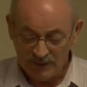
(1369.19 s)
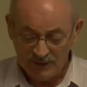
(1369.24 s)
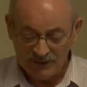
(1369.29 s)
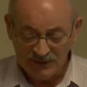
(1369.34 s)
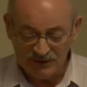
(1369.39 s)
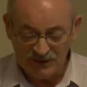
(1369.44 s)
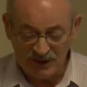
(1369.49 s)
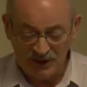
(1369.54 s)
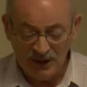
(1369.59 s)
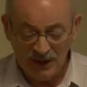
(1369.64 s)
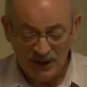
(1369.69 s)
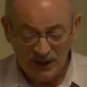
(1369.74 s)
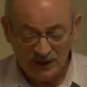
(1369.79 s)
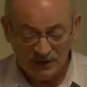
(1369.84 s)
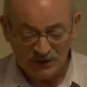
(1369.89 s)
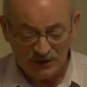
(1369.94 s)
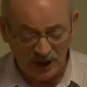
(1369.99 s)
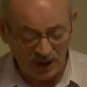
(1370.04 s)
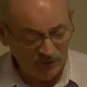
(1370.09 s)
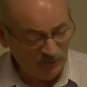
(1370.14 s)
You see,
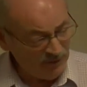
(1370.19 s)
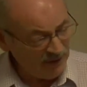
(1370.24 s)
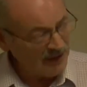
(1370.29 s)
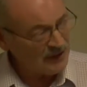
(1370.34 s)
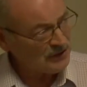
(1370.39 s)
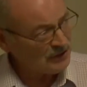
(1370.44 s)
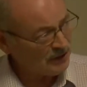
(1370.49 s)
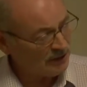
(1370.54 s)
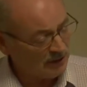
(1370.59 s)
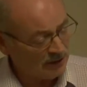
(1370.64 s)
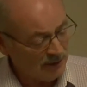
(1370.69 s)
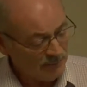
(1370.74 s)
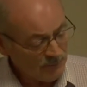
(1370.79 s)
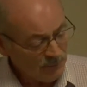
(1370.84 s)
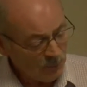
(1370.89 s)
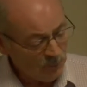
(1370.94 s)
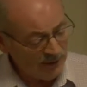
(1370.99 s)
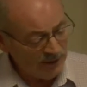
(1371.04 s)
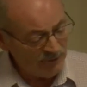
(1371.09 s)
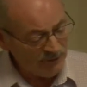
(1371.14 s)
salvation,
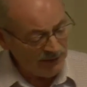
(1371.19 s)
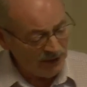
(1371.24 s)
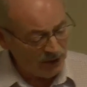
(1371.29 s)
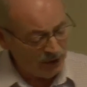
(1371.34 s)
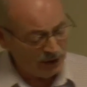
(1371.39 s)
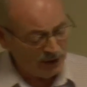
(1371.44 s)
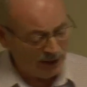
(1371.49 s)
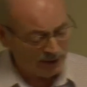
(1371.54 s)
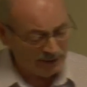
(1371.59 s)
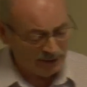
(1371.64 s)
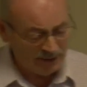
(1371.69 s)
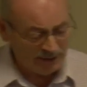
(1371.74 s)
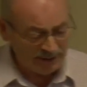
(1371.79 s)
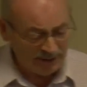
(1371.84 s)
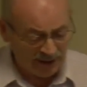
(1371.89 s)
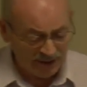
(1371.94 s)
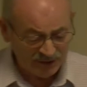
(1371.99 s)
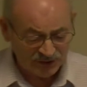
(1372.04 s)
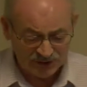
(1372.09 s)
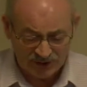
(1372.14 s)
whenever you look at it like
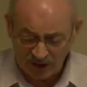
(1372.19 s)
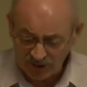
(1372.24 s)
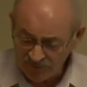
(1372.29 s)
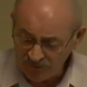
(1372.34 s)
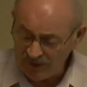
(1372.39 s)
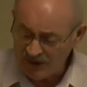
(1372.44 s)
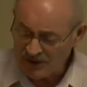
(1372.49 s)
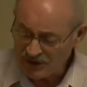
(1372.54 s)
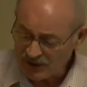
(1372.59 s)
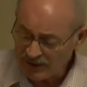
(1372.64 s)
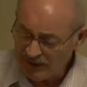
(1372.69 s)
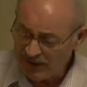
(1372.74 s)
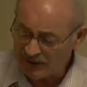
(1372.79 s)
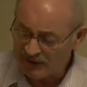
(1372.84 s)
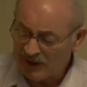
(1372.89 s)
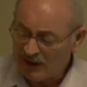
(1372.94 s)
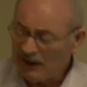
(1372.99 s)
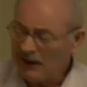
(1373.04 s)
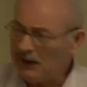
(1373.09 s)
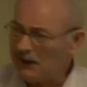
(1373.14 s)
that, salvation then
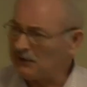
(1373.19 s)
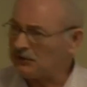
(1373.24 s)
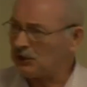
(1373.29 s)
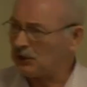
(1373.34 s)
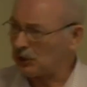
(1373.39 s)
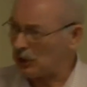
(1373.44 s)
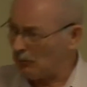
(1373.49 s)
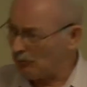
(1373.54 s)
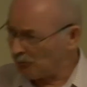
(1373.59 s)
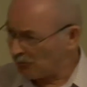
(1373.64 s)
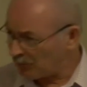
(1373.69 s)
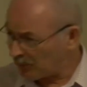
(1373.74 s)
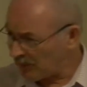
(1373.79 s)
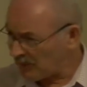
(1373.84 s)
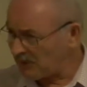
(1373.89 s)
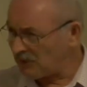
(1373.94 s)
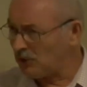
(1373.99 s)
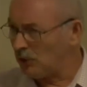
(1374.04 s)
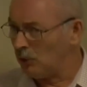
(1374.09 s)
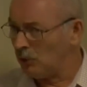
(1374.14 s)
is a
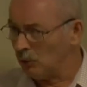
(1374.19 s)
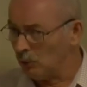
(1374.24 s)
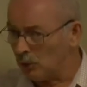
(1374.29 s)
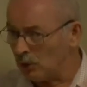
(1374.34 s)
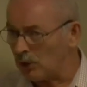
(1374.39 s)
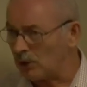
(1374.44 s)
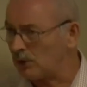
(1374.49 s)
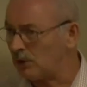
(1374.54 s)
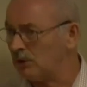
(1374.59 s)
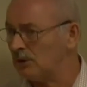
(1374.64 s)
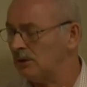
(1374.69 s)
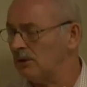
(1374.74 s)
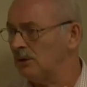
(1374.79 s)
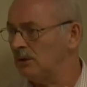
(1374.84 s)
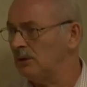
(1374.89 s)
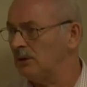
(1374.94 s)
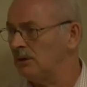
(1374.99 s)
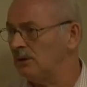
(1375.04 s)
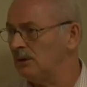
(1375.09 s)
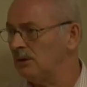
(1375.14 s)
complete work
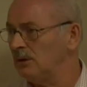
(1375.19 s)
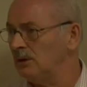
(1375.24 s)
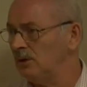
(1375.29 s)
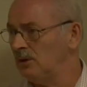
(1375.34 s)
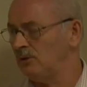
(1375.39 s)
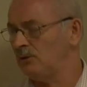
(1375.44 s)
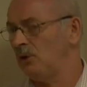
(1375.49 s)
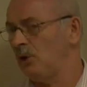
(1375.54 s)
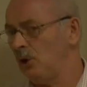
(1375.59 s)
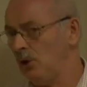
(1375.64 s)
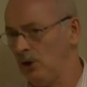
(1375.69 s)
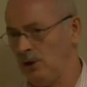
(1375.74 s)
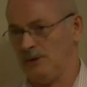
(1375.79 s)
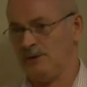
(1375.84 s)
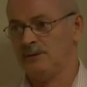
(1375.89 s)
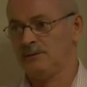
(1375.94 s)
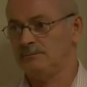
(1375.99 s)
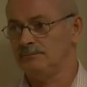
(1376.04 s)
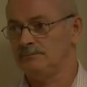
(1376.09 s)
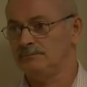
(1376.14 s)
of
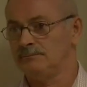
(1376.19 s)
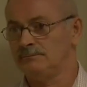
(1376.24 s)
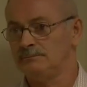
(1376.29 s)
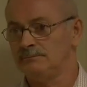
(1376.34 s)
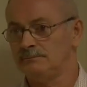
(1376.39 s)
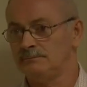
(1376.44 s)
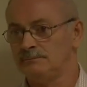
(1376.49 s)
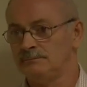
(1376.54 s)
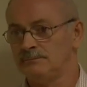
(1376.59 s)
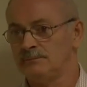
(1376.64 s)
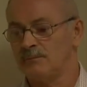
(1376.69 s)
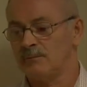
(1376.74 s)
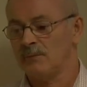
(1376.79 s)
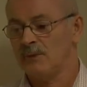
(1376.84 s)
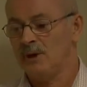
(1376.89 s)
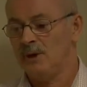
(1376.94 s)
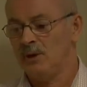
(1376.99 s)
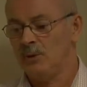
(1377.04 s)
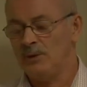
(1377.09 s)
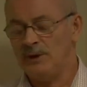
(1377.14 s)
God.
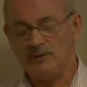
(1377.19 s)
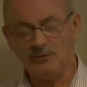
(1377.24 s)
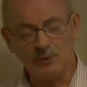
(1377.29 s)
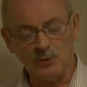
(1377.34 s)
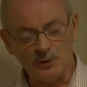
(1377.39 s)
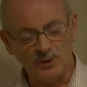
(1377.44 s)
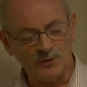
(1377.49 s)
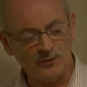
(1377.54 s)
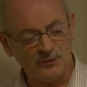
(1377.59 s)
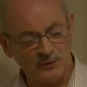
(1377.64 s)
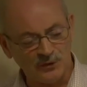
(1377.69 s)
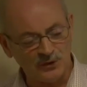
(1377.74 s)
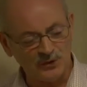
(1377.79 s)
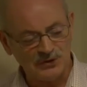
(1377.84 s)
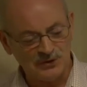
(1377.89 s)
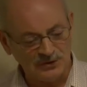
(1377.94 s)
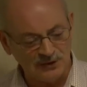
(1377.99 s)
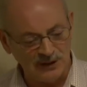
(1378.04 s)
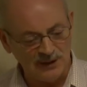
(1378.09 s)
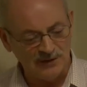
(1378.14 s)
Whenever we're
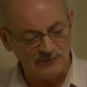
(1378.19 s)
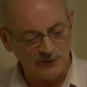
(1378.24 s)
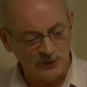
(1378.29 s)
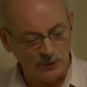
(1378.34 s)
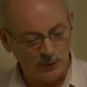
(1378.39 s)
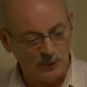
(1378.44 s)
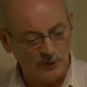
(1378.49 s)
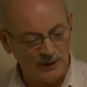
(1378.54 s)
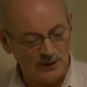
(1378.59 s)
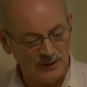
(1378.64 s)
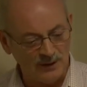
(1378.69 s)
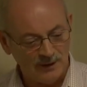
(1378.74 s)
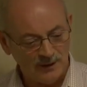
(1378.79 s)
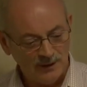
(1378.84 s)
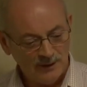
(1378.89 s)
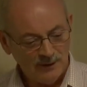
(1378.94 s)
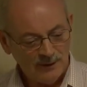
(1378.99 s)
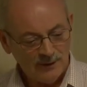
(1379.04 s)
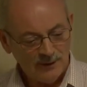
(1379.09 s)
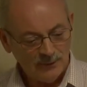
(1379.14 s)
first saved, you know, we
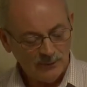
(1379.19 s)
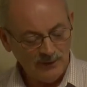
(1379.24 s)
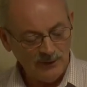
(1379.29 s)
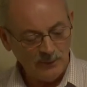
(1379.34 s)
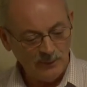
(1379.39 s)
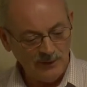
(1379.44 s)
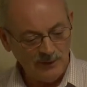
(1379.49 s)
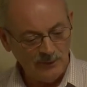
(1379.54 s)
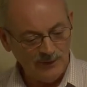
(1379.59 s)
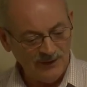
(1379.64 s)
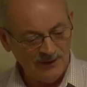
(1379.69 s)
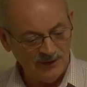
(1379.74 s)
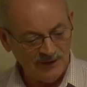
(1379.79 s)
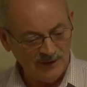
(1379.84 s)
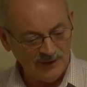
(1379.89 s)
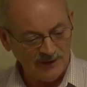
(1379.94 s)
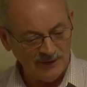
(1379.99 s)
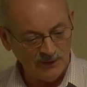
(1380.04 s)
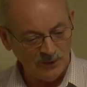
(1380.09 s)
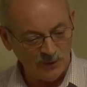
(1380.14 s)

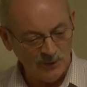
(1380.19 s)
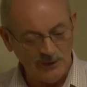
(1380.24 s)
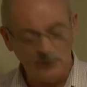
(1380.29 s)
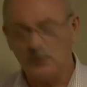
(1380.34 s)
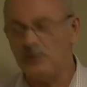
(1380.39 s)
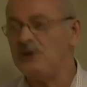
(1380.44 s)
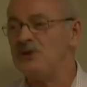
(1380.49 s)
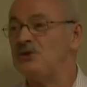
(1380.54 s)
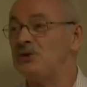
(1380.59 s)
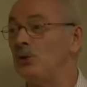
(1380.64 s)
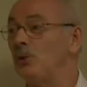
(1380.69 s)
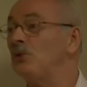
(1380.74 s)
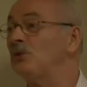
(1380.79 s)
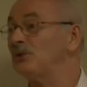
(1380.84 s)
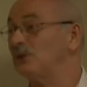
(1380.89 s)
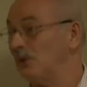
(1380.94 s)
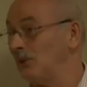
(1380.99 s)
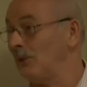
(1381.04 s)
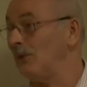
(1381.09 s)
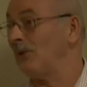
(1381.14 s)
think, you know, we chose
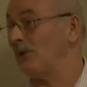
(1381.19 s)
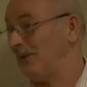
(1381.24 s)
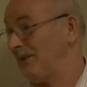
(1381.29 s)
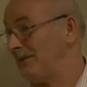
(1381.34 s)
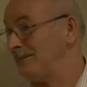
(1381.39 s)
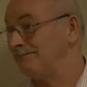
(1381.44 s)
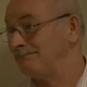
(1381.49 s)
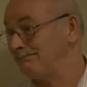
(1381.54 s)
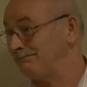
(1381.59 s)
the Lord.